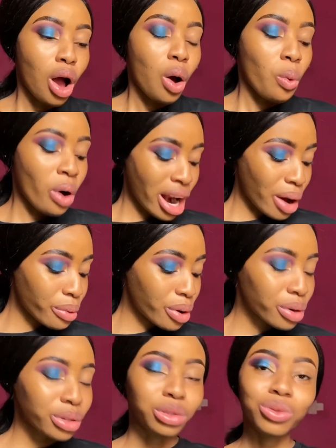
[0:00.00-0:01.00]
What are we
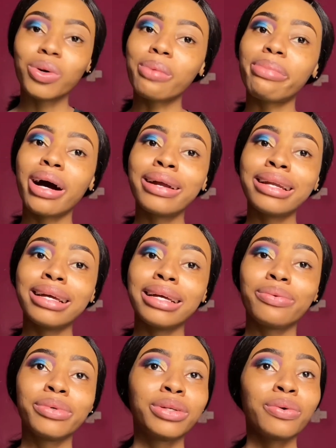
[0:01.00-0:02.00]
going to do about
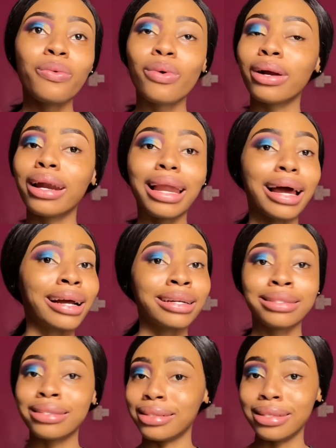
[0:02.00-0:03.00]
it? We don't want
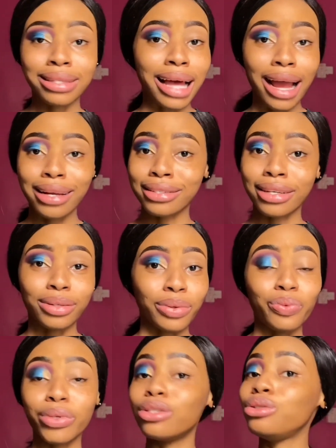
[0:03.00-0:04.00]
lines in this eyeshadow.
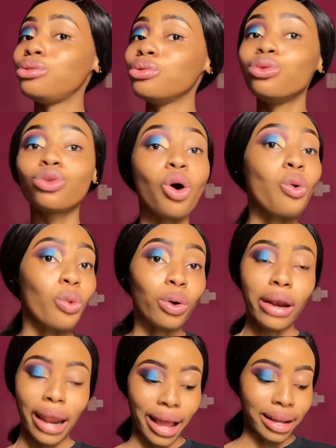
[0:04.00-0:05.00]
We do not
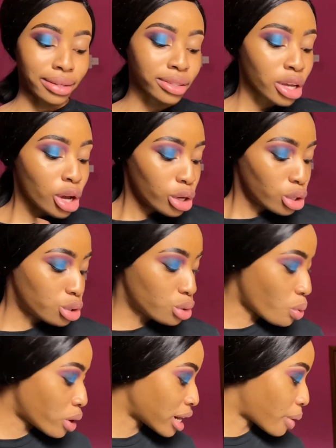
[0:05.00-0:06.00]
want lines. So
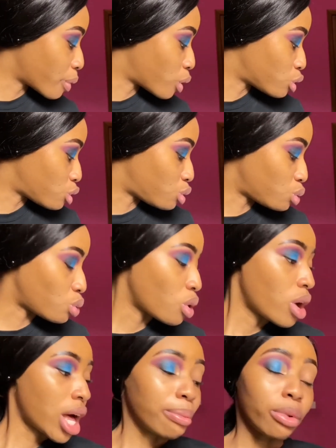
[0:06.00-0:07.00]
what are we going to do?
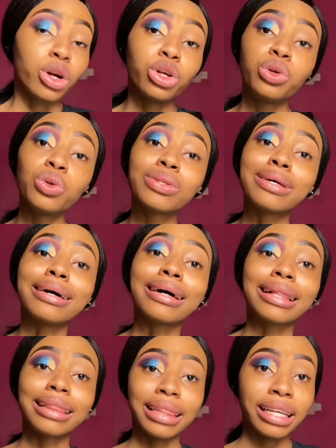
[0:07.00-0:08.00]
I'm going to use a
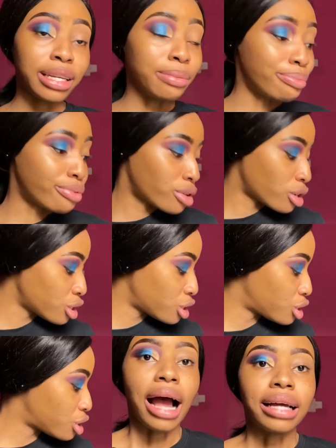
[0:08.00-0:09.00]
clean
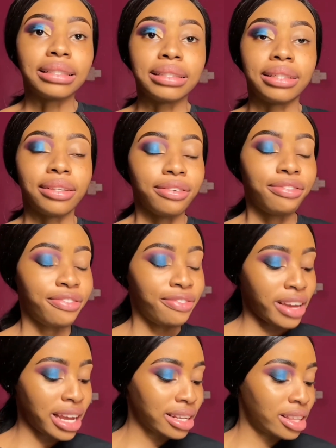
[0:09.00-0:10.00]
brush and
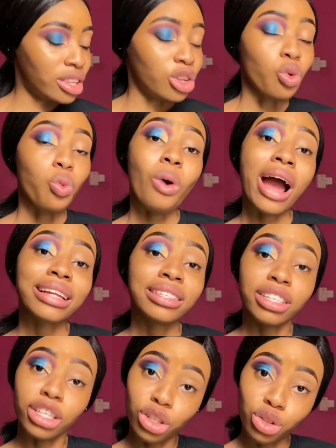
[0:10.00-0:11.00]
fade the
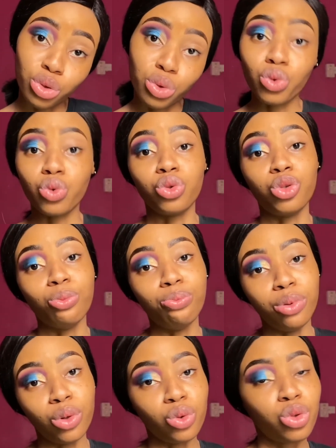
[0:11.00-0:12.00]
white into the blue.